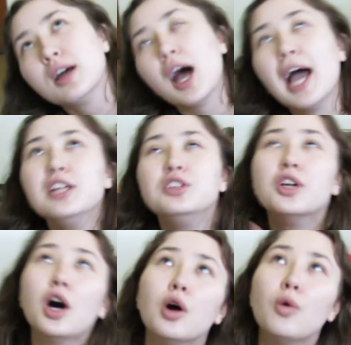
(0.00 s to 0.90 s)
I
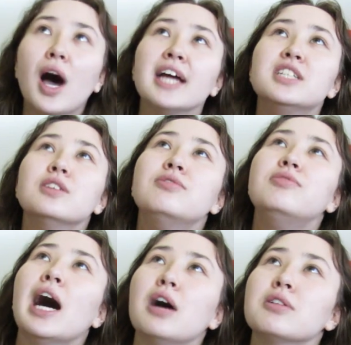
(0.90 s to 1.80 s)
know I
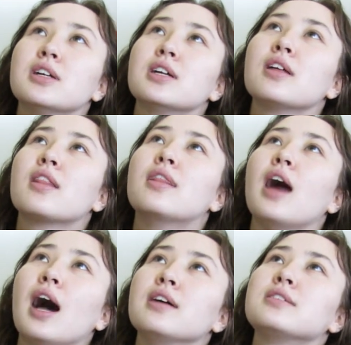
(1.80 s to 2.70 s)
devoured
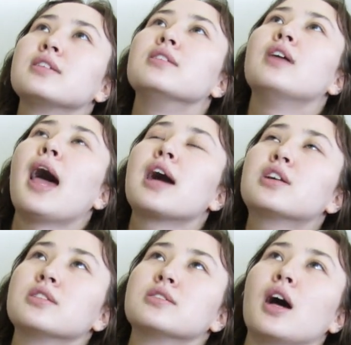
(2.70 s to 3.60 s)
that
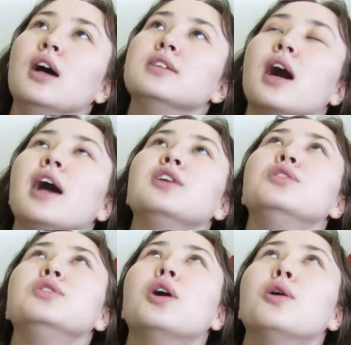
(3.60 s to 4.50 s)
exercise, I
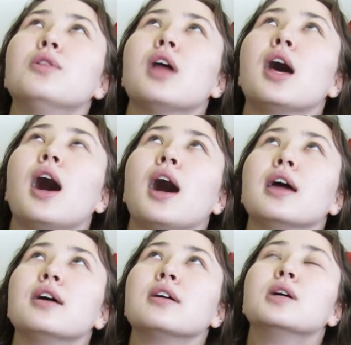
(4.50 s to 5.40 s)
know that
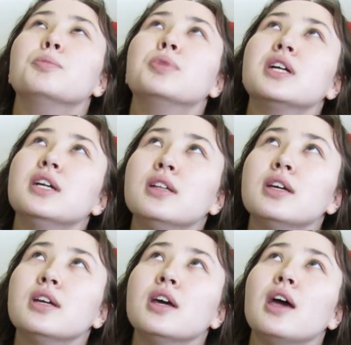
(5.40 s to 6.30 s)
I
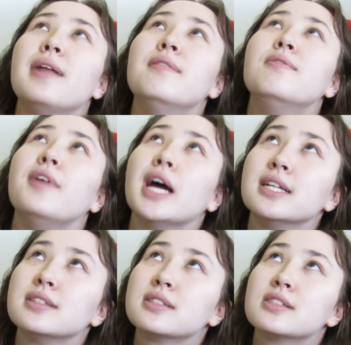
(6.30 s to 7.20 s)
completely
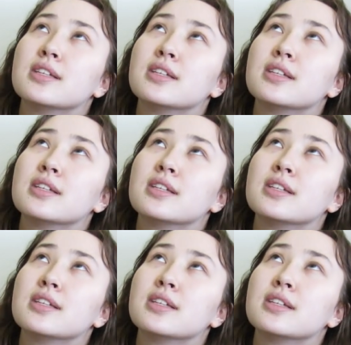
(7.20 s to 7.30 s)
advanced